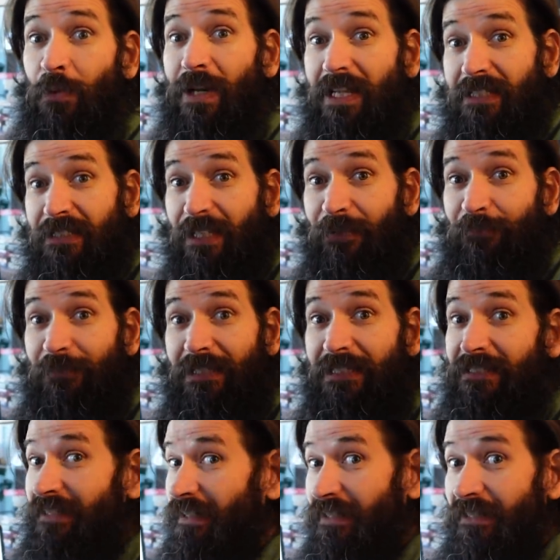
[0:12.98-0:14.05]
wakes up, he's
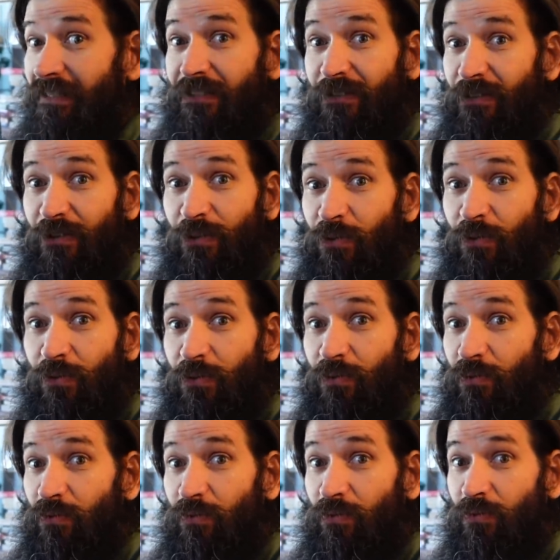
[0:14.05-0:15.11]
not gonna know
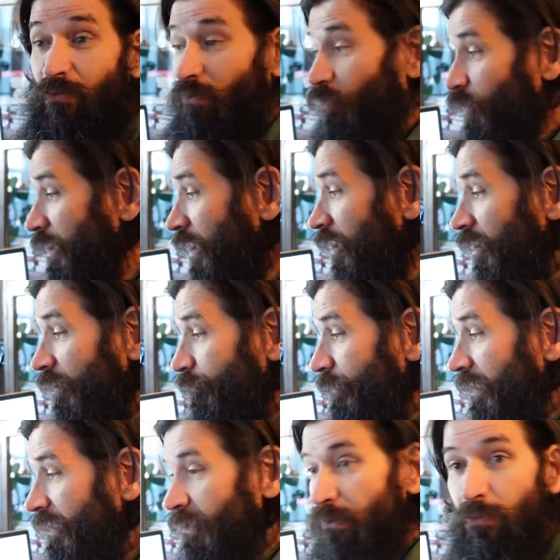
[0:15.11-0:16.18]
who we are
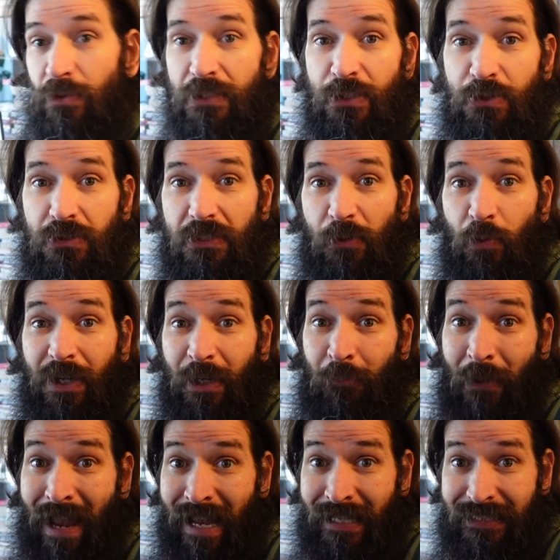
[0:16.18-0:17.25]
because we're usually wearing
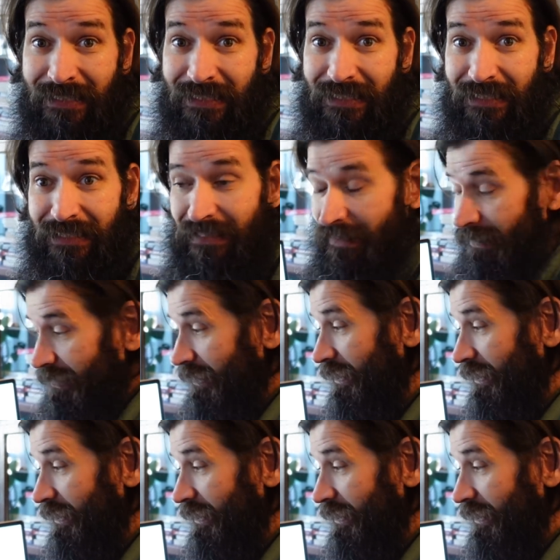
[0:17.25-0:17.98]
masks